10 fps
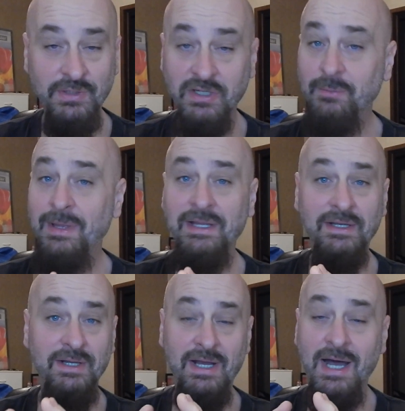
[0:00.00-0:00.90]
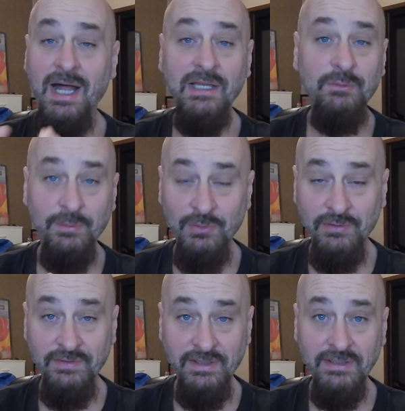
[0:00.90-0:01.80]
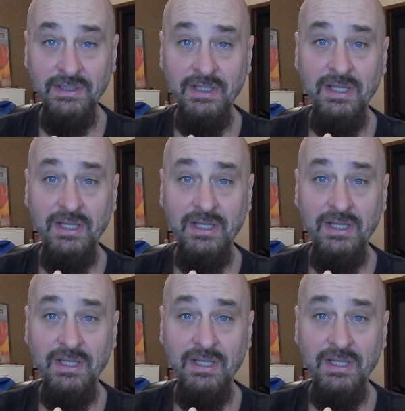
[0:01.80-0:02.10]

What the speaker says: You can make a Hollywood movie,